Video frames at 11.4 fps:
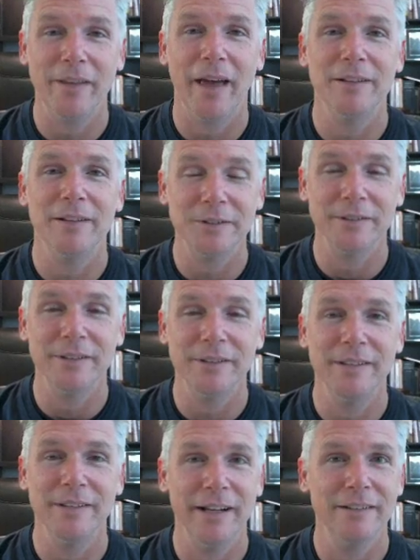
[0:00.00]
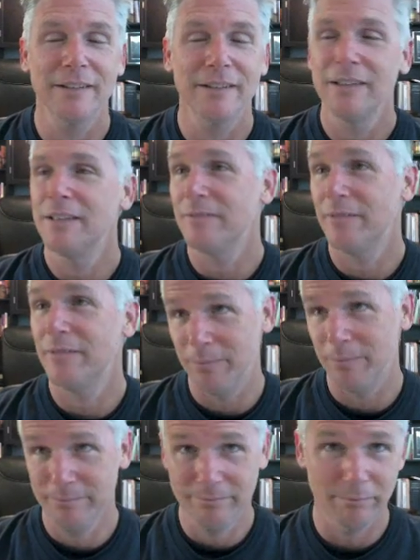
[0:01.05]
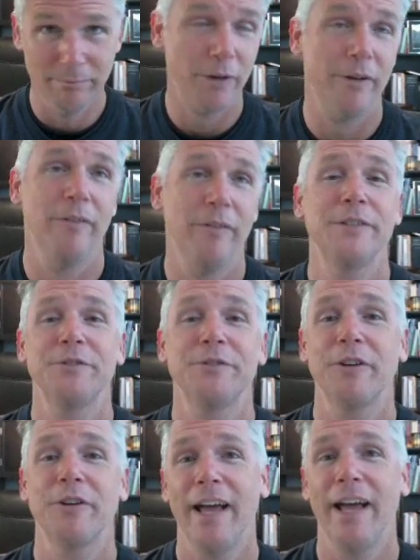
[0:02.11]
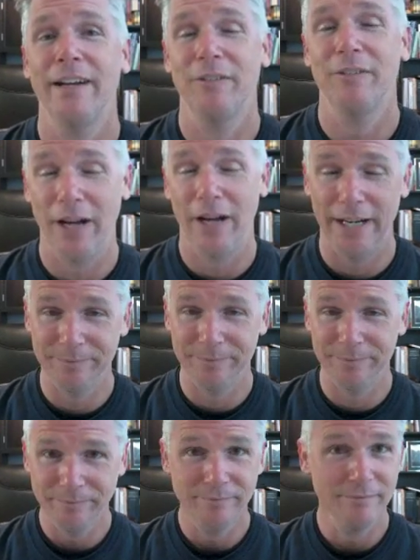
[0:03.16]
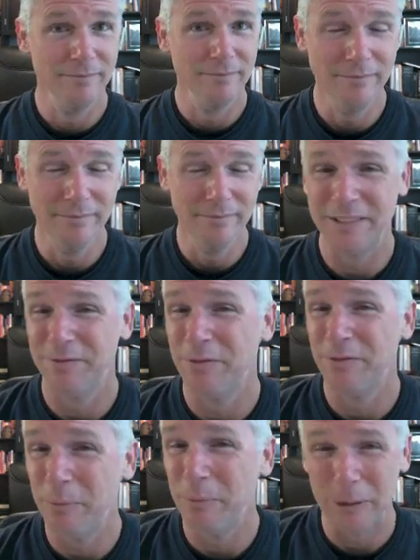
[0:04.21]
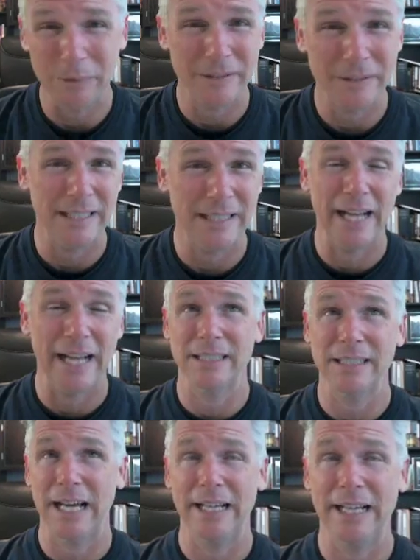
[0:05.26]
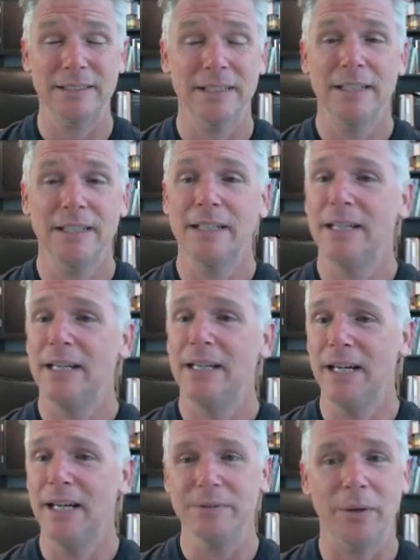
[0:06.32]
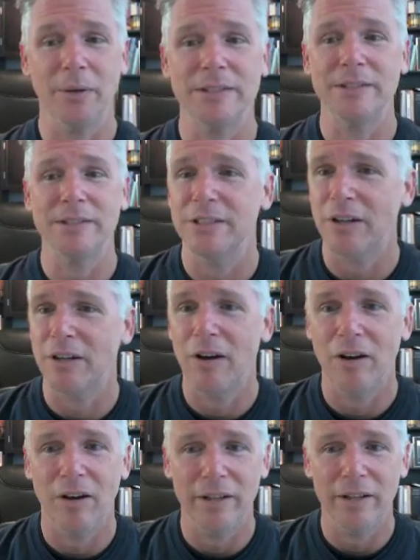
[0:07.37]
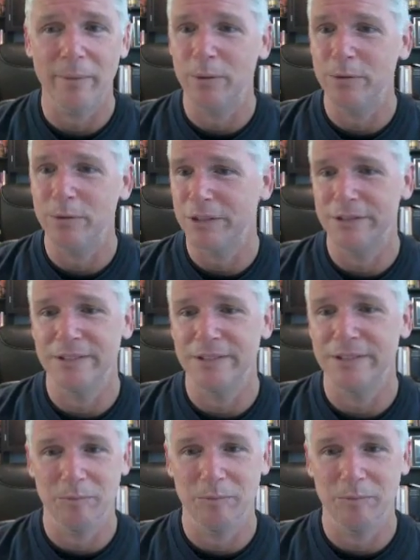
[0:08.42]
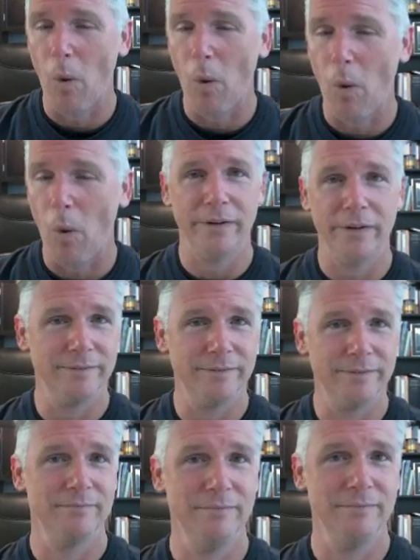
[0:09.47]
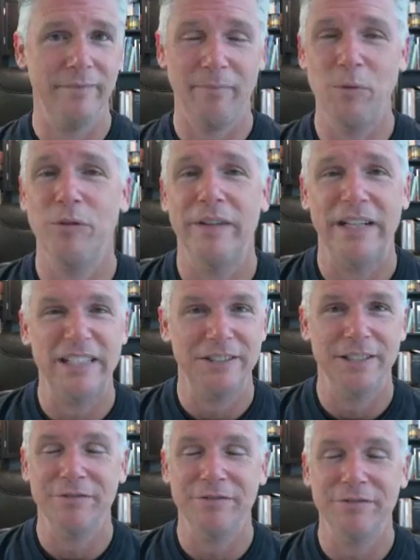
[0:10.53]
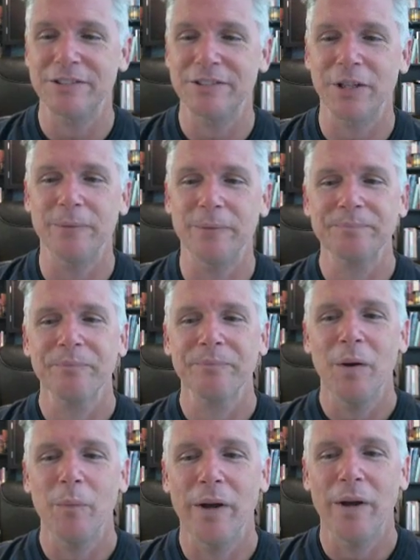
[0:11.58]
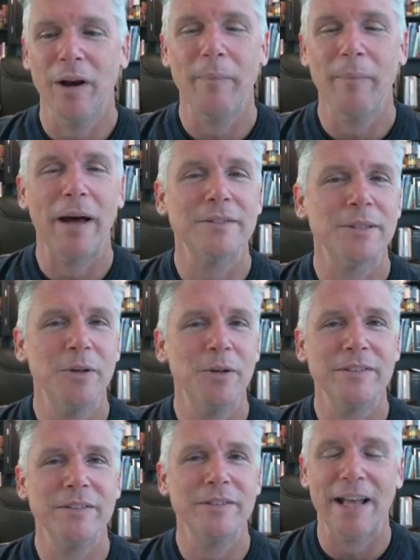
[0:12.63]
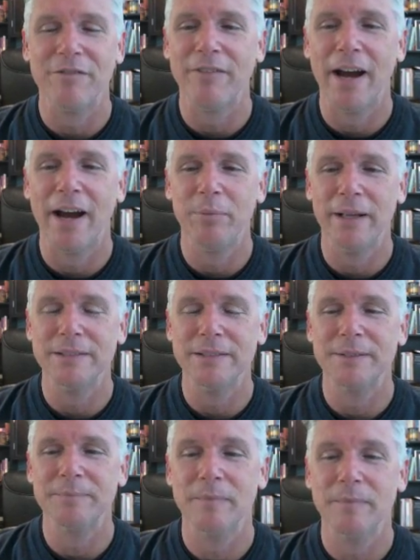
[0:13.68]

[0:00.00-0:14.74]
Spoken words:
Cancer and the Mercury retrograde. It's full moon today, tonight. So it's just all emotions and water and moving and shifting. So we are about to move into that fiery place